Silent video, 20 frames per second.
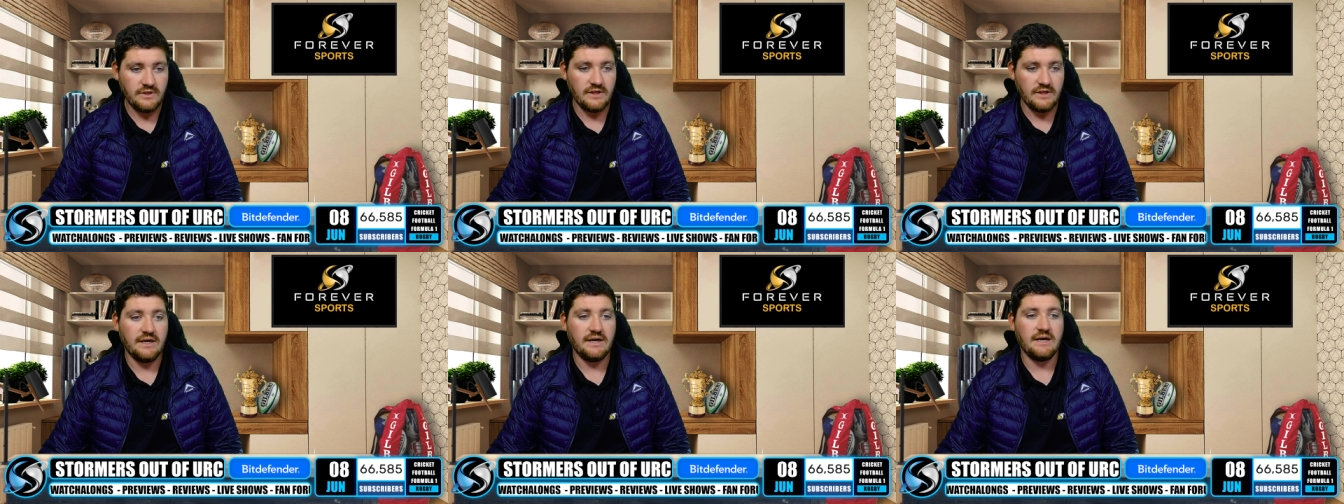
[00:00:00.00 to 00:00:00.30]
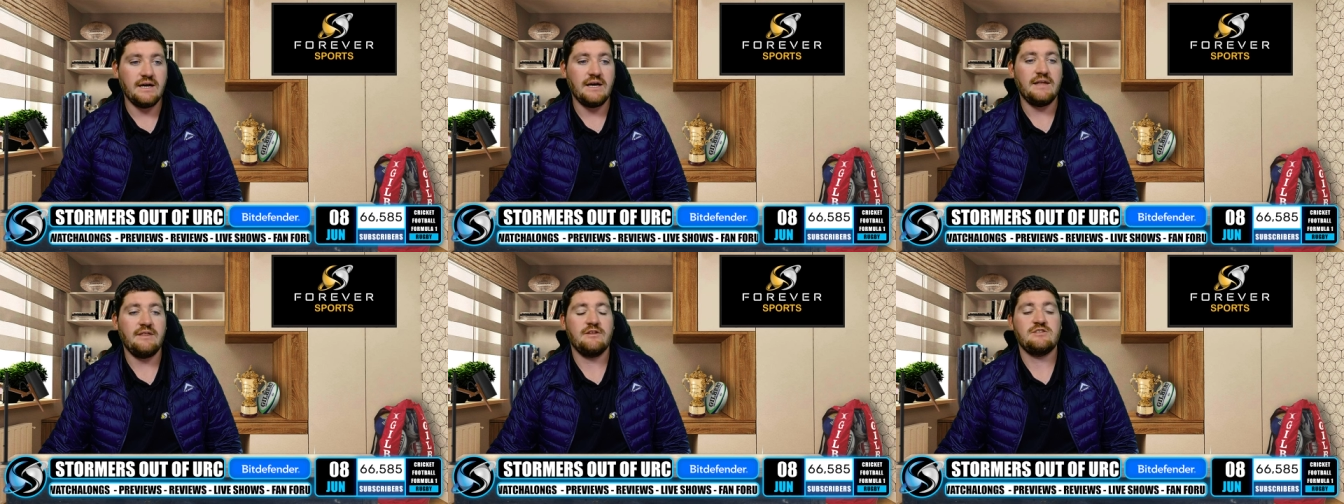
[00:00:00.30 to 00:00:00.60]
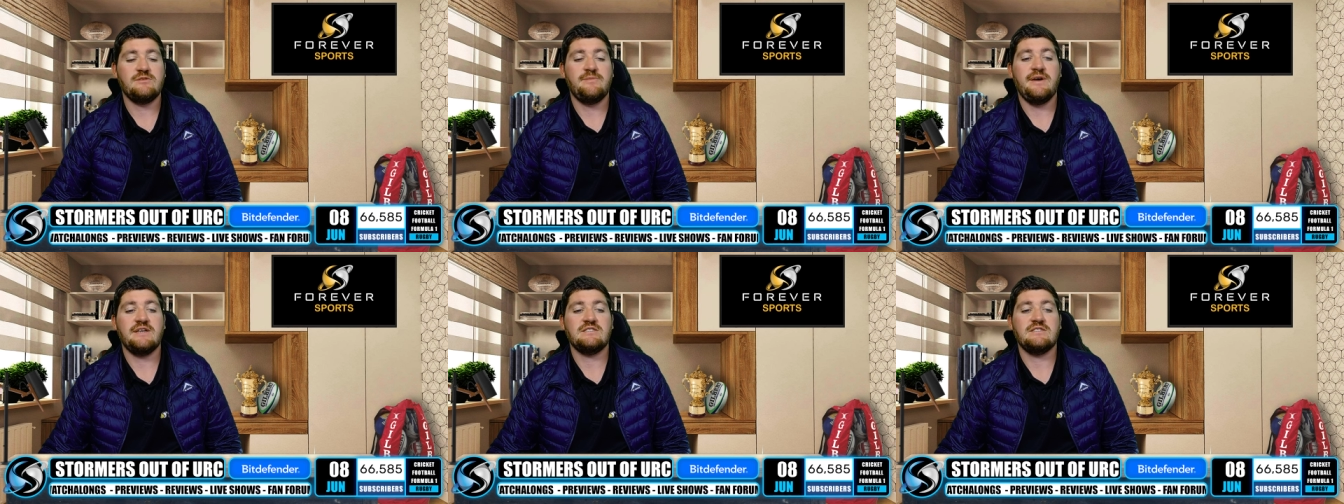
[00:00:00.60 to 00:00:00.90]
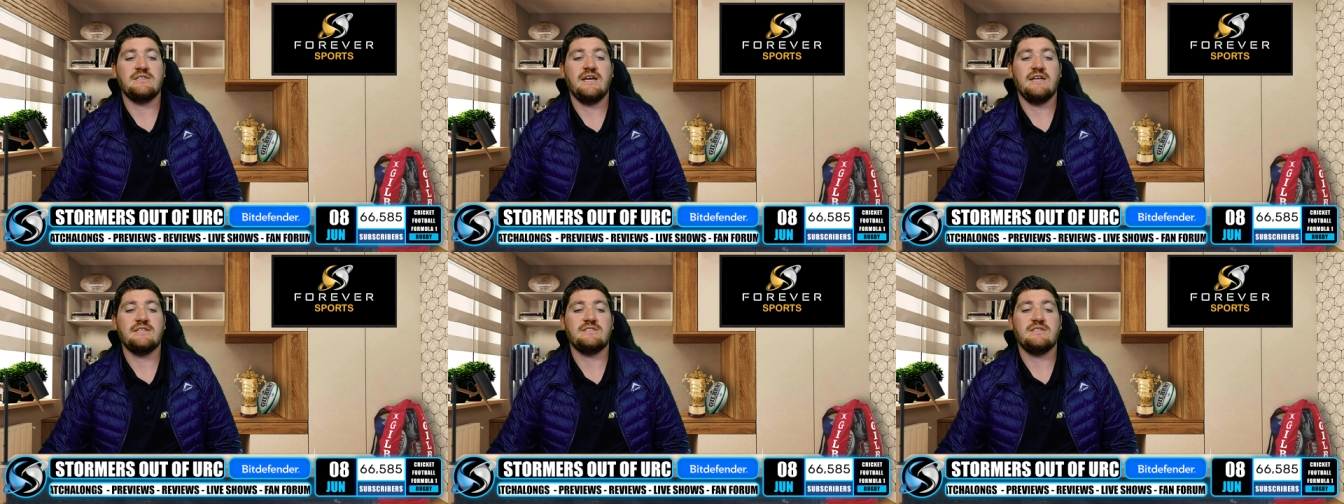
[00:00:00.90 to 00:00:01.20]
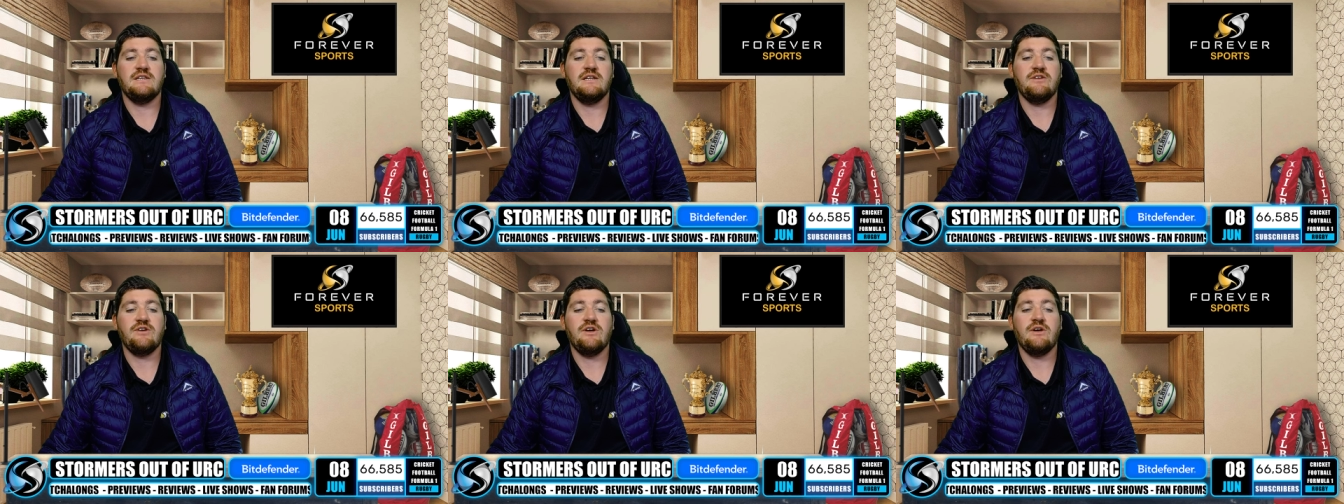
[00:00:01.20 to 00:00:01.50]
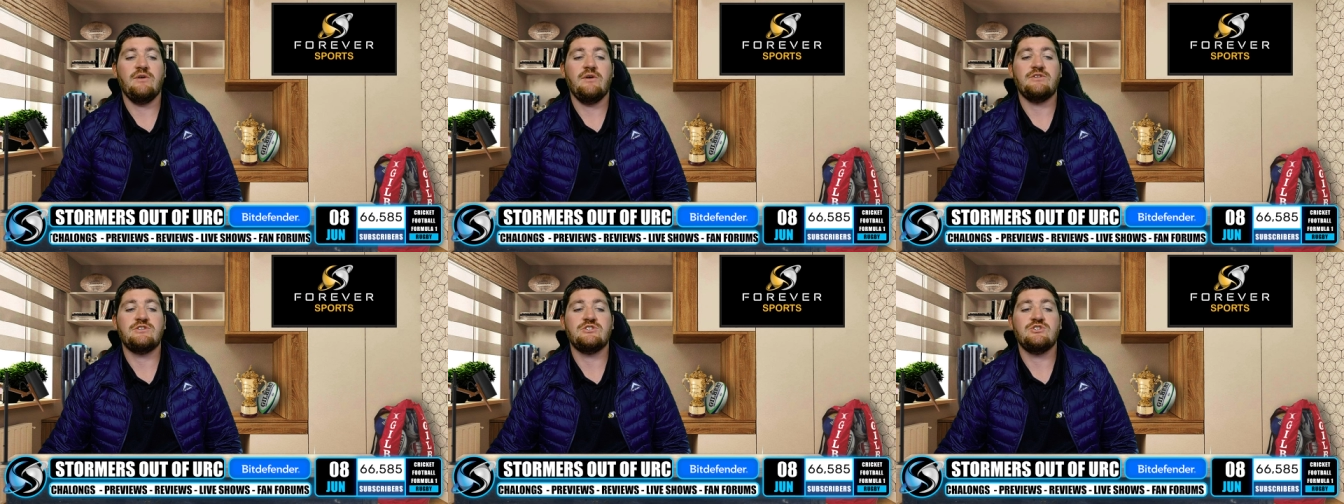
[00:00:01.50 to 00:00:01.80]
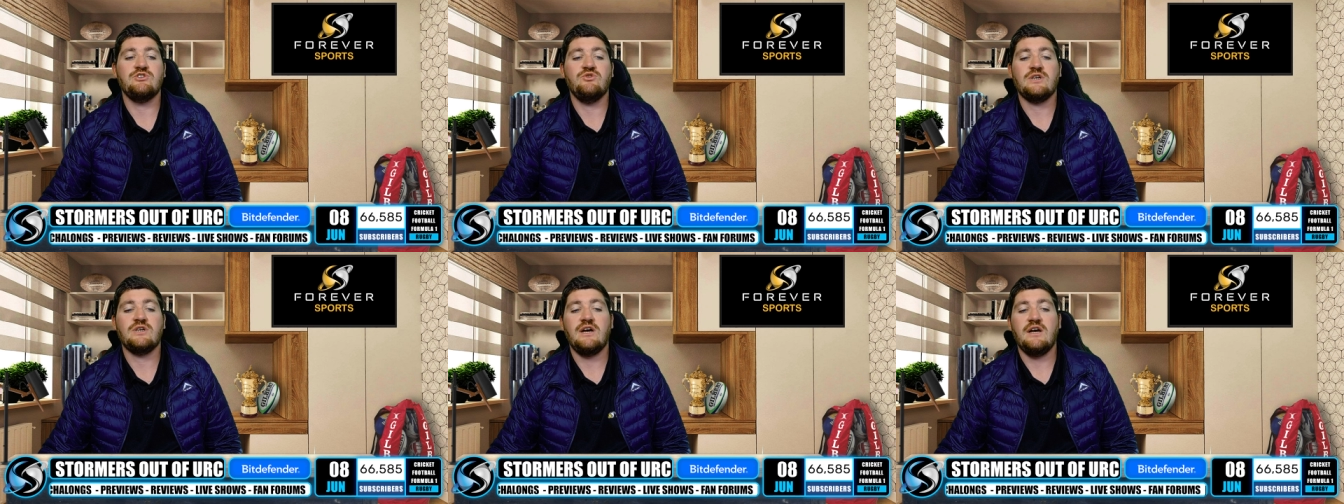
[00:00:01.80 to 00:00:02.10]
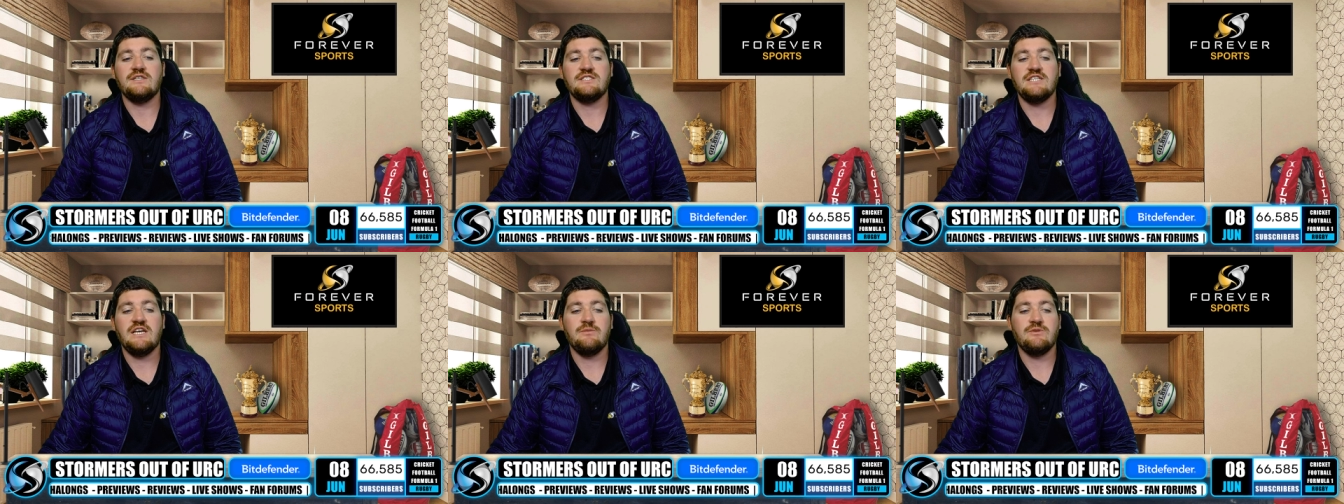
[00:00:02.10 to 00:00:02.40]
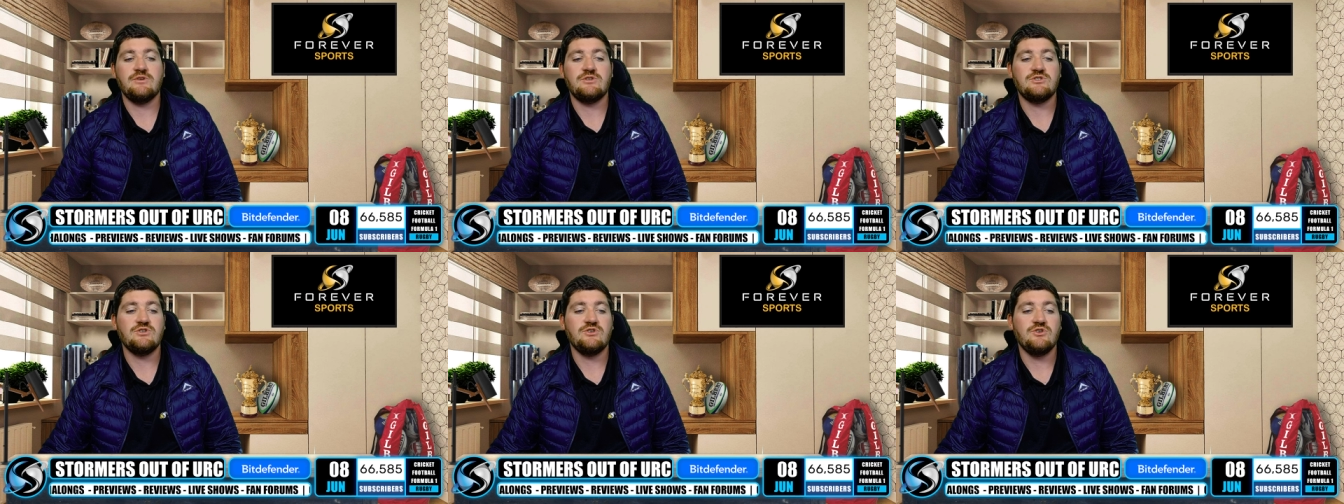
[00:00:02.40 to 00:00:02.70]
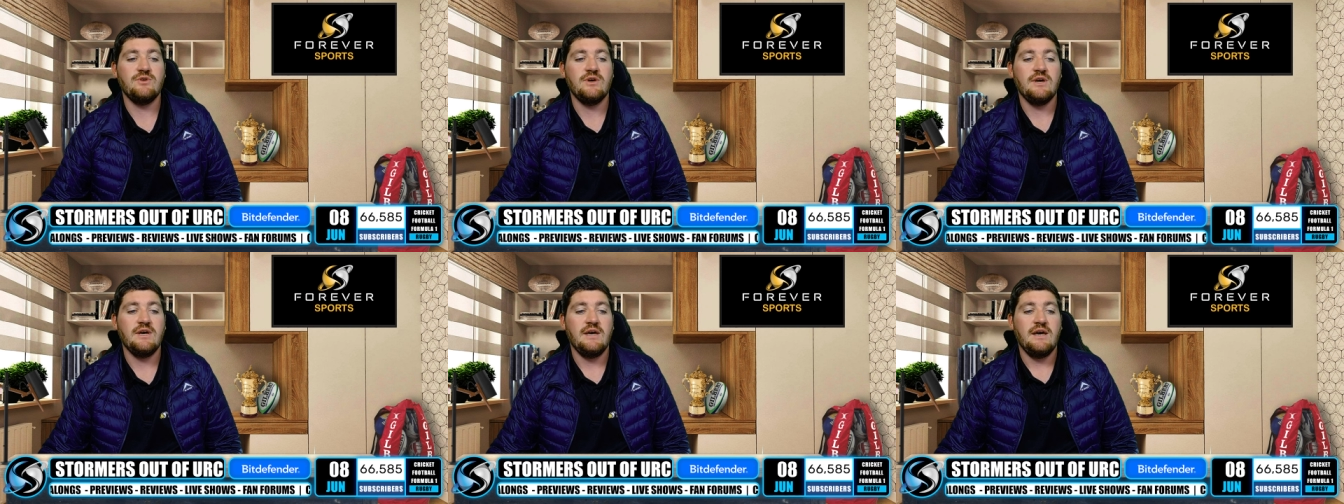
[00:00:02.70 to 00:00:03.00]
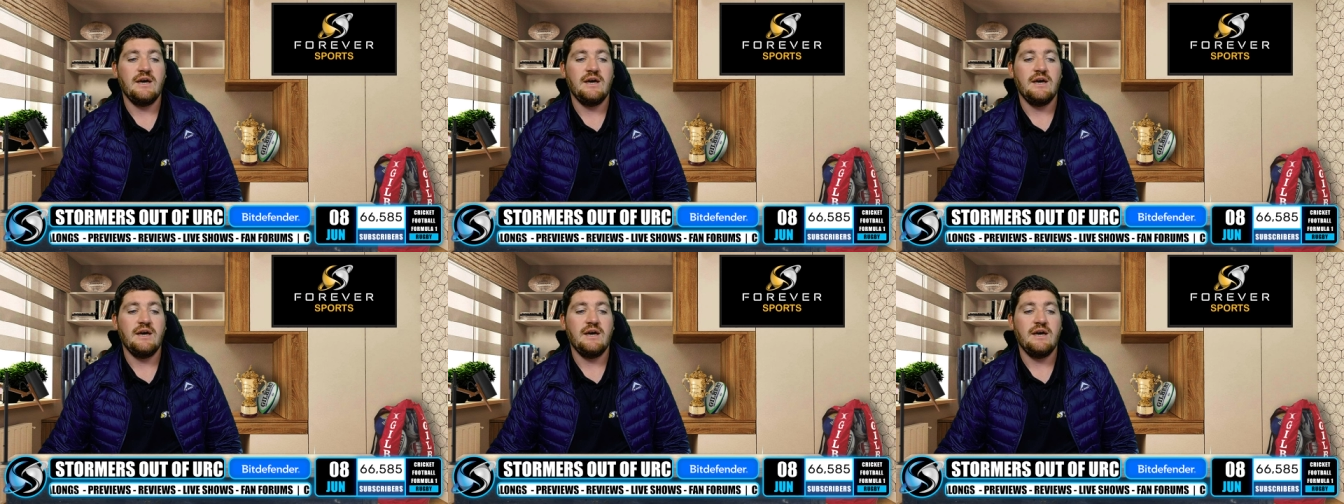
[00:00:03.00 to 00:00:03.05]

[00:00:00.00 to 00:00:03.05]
uh, Sebastian Cancellera with two, Carl Stane with two.